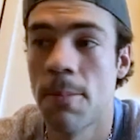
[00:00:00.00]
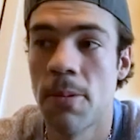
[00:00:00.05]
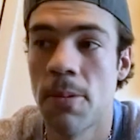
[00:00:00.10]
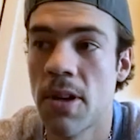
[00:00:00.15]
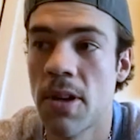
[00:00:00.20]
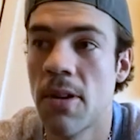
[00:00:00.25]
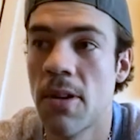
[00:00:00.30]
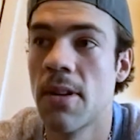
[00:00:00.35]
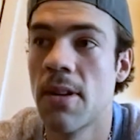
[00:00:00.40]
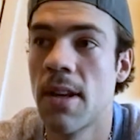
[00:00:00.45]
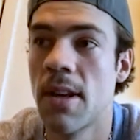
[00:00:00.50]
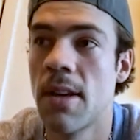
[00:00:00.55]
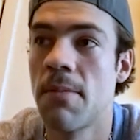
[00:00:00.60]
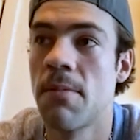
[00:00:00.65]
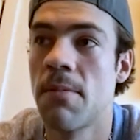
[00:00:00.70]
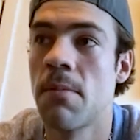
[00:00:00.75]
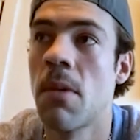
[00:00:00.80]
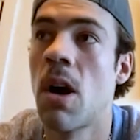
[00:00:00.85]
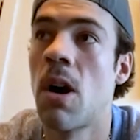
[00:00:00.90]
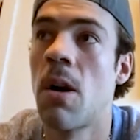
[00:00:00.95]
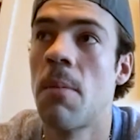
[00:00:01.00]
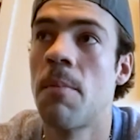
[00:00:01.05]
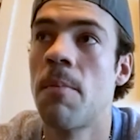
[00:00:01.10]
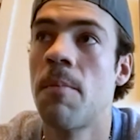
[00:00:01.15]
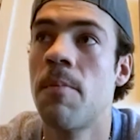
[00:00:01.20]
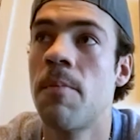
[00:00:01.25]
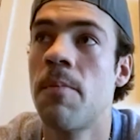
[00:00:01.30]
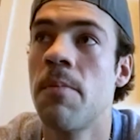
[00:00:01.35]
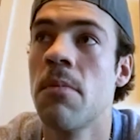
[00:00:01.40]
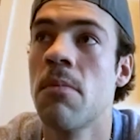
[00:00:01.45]
pretty early
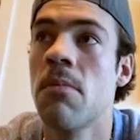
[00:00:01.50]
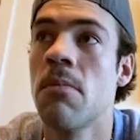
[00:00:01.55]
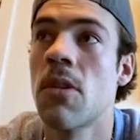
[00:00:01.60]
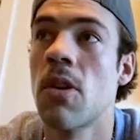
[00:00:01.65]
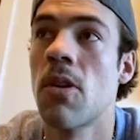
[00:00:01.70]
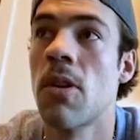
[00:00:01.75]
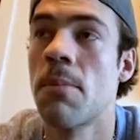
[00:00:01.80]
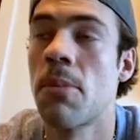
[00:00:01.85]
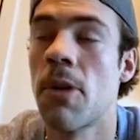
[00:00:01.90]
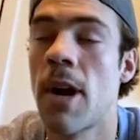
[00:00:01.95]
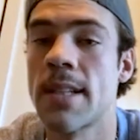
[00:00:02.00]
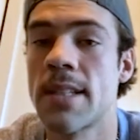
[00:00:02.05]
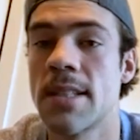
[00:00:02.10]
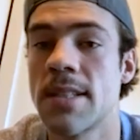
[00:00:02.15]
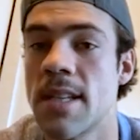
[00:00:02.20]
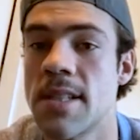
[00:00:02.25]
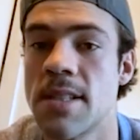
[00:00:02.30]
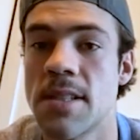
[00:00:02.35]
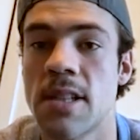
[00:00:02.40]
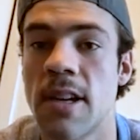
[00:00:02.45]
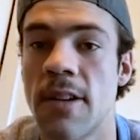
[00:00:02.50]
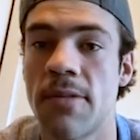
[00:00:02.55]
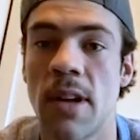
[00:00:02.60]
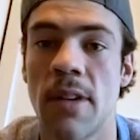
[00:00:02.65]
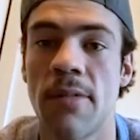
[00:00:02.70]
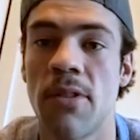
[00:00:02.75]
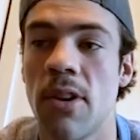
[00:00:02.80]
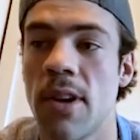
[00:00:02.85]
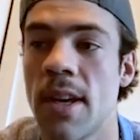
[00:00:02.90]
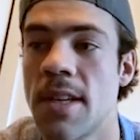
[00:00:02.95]
during practice and stuff, and
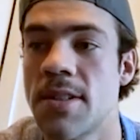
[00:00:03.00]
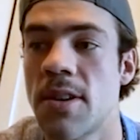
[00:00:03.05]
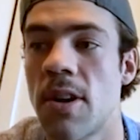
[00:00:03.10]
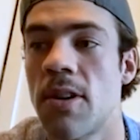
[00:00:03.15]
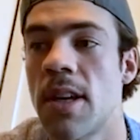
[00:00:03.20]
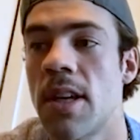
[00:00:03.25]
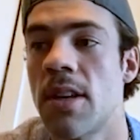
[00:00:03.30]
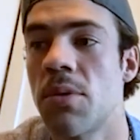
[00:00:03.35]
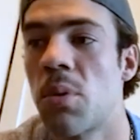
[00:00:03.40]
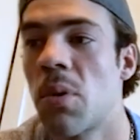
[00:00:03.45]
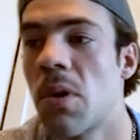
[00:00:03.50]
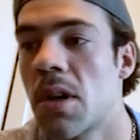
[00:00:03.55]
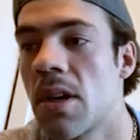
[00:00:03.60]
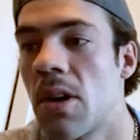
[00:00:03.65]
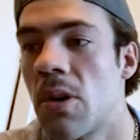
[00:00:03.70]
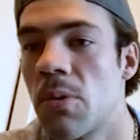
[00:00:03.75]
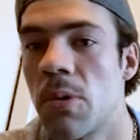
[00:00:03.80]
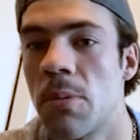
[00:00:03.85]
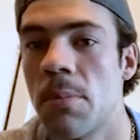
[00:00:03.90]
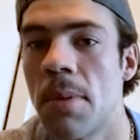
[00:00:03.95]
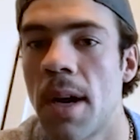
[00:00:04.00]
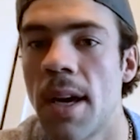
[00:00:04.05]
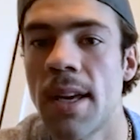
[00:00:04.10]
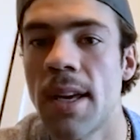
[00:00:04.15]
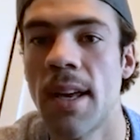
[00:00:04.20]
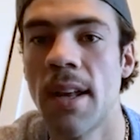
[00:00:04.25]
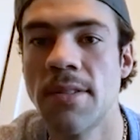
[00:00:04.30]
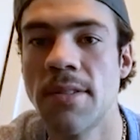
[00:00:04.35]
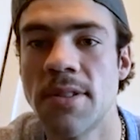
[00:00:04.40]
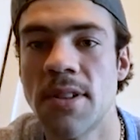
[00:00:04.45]
I feel like he's already in the workout room
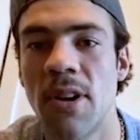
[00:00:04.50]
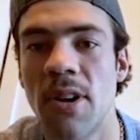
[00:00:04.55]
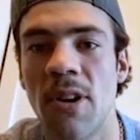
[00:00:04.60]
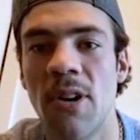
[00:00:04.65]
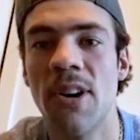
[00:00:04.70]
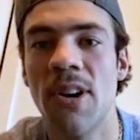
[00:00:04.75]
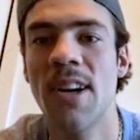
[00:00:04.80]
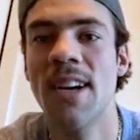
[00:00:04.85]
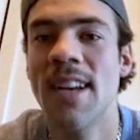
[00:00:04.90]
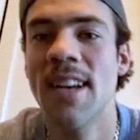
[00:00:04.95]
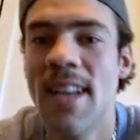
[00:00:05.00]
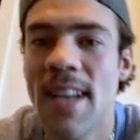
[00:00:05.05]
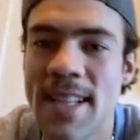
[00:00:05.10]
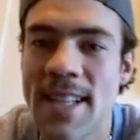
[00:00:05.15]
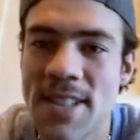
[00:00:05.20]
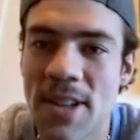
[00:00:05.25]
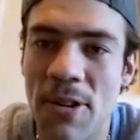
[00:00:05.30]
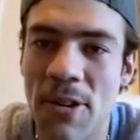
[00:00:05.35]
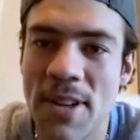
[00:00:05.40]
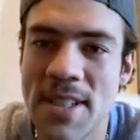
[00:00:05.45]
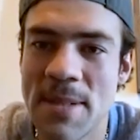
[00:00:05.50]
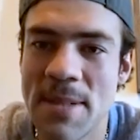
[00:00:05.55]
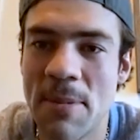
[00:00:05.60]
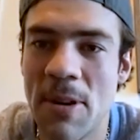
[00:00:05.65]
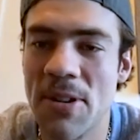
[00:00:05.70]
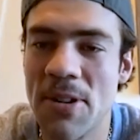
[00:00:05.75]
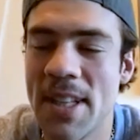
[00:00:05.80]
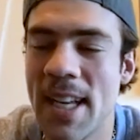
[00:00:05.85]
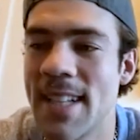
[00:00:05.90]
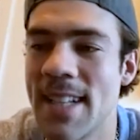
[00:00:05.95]
biking. So he's always
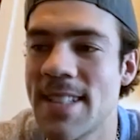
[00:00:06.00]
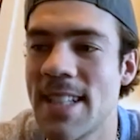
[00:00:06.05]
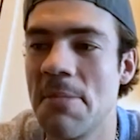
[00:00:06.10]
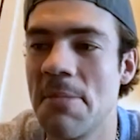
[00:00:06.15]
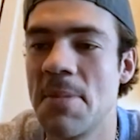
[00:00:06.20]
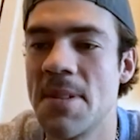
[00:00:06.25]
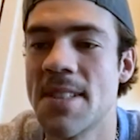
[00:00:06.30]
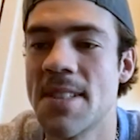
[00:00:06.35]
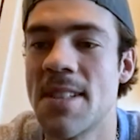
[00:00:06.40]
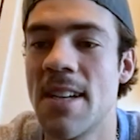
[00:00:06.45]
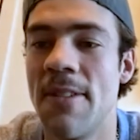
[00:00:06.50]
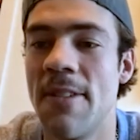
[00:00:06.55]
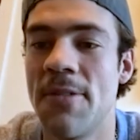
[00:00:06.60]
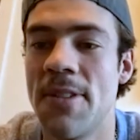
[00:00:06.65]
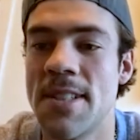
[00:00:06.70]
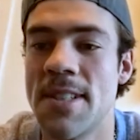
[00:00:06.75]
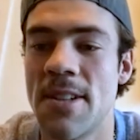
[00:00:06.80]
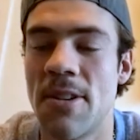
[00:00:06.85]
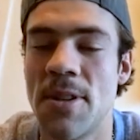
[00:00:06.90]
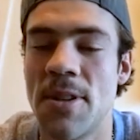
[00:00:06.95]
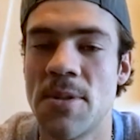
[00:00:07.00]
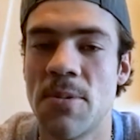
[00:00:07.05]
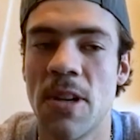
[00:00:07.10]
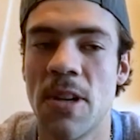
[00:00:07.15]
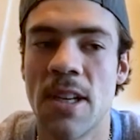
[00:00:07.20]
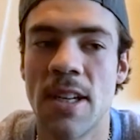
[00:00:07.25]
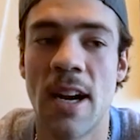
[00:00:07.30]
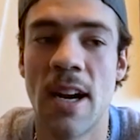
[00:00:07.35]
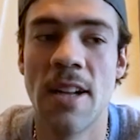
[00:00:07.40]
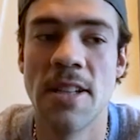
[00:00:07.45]
about that type of stuff. He's always
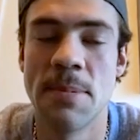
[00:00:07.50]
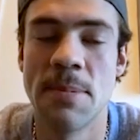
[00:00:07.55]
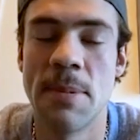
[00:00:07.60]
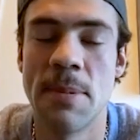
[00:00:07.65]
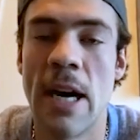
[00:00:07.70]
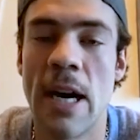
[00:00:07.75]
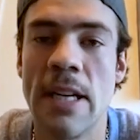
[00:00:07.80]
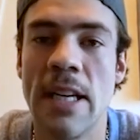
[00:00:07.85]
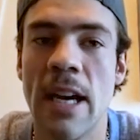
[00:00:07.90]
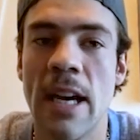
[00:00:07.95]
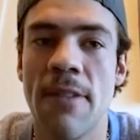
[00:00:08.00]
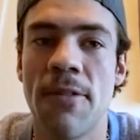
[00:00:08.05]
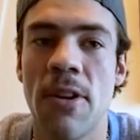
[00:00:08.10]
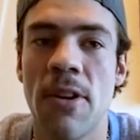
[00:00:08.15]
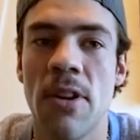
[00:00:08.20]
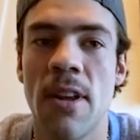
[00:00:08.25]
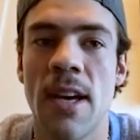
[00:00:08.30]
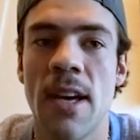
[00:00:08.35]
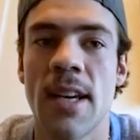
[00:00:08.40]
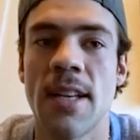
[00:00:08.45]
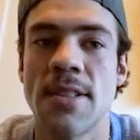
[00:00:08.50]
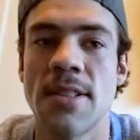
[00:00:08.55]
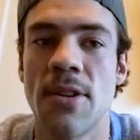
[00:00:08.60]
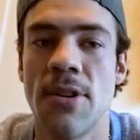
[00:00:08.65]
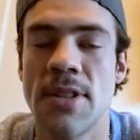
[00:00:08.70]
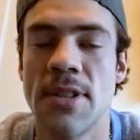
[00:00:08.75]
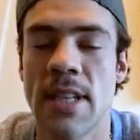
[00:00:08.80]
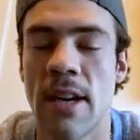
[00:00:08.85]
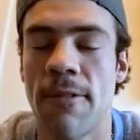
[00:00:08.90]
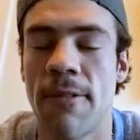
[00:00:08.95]
working on his body. I feel like he's
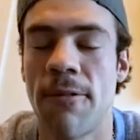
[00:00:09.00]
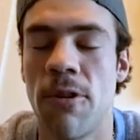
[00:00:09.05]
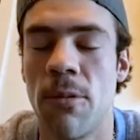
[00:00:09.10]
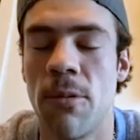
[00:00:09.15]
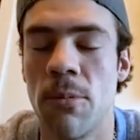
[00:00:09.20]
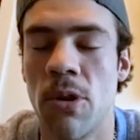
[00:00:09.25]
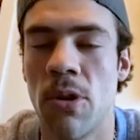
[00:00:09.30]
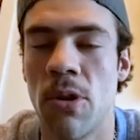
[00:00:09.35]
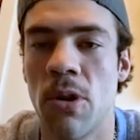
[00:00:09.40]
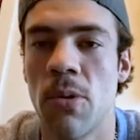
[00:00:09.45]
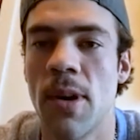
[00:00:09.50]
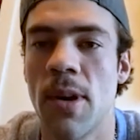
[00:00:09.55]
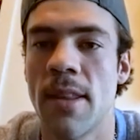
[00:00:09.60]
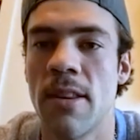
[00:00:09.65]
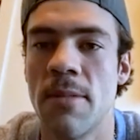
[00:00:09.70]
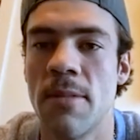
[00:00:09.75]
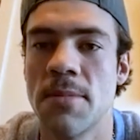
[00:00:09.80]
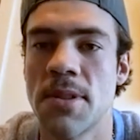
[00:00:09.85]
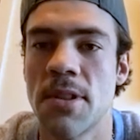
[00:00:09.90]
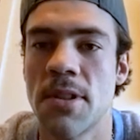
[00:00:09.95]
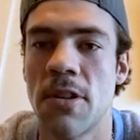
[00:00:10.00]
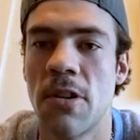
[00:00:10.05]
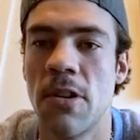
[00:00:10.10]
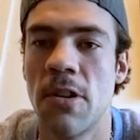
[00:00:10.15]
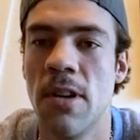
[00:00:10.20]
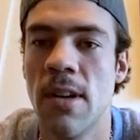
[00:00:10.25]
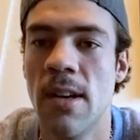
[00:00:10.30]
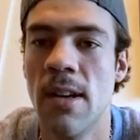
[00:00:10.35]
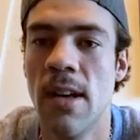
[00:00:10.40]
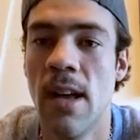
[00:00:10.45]
always got a foam roller with him. So,
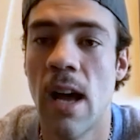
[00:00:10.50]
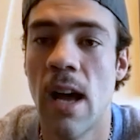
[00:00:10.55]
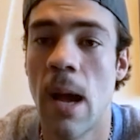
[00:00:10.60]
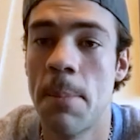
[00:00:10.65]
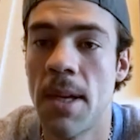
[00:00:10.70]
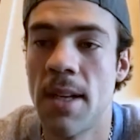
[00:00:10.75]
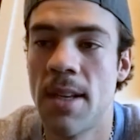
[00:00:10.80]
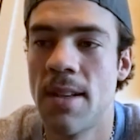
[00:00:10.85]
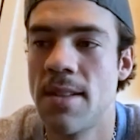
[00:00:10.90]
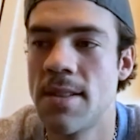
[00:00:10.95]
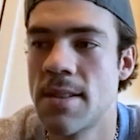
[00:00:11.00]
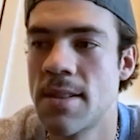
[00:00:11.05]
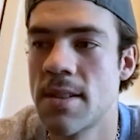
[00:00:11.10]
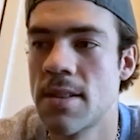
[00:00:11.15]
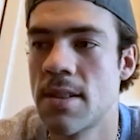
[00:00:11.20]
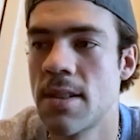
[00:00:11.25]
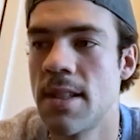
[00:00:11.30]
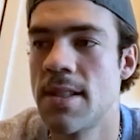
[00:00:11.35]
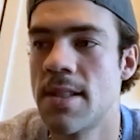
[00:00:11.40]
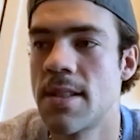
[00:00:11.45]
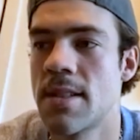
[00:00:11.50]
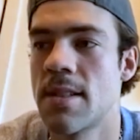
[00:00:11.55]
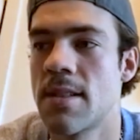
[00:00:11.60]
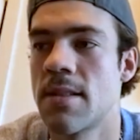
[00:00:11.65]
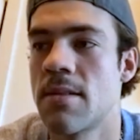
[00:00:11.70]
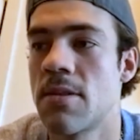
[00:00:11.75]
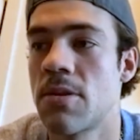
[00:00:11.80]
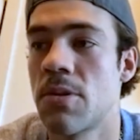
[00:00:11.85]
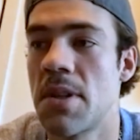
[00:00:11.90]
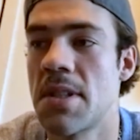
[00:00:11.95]
I mean,
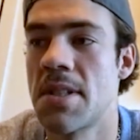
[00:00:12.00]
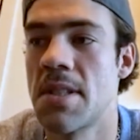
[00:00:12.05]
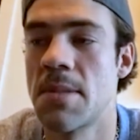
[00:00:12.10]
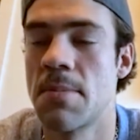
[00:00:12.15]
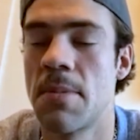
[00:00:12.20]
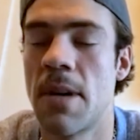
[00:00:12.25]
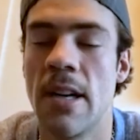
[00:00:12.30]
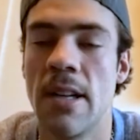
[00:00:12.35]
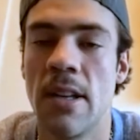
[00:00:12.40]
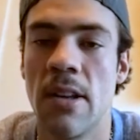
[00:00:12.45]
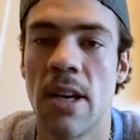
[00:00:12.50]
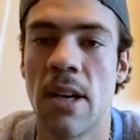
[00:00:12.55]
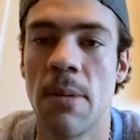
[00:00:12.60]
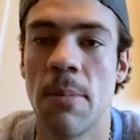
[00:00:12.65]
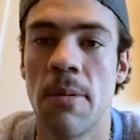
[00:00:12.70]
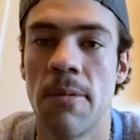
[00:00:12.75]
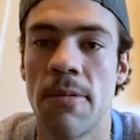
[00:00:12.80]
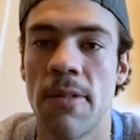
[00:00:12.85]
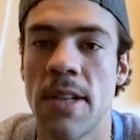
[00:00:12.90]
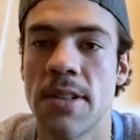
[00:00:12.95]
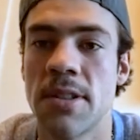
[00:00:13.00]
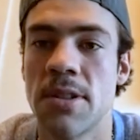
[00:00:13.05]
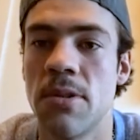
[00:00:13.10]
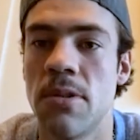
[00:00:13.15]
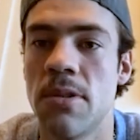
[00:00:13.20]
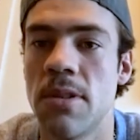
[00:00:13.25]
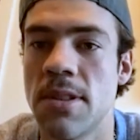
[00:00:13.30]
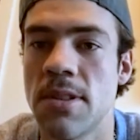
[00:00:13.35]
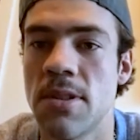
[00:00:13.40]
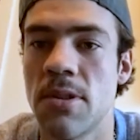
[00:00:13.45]
he's treats his body like a
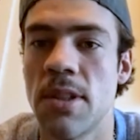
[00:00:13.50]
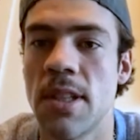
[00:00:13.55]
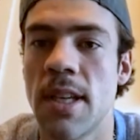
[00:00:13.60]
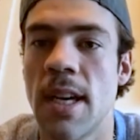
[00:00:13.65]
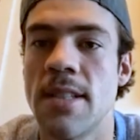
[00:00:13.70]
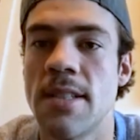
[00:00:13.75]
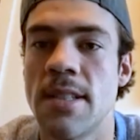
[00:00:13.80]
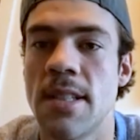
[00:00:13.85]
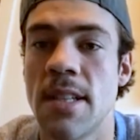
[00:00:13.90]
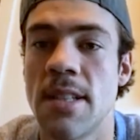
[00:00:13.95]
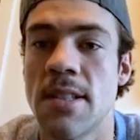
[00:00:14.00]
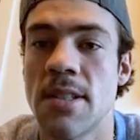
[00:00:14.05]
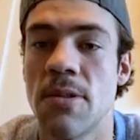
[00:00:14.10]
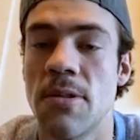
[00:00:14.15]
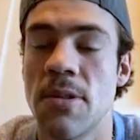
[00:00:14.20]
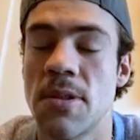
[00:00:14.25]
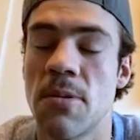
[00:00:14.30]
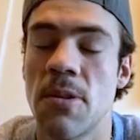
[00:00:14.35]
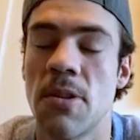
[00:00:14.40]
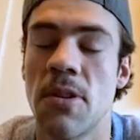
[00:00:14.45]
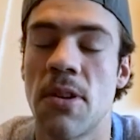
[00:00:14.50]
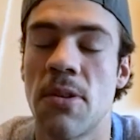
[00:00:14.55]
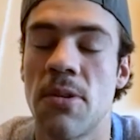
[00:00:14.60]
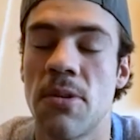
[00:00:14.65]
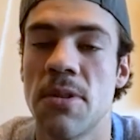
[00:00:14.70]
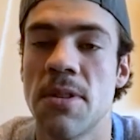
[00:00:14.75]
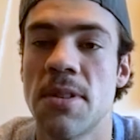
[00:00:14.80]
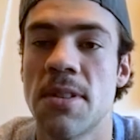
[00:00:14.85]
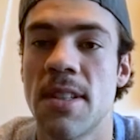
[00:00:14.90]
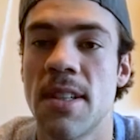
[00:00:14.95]
professional, and he's only 18. So it's really
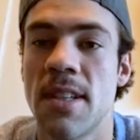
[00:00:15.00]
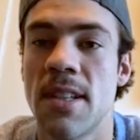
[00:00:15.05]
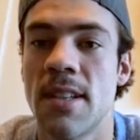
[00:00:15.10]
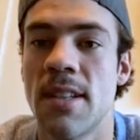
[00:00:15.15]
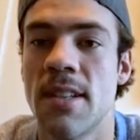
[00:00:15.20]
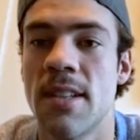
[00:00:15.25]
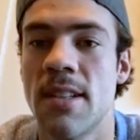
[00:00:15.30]
cool to see.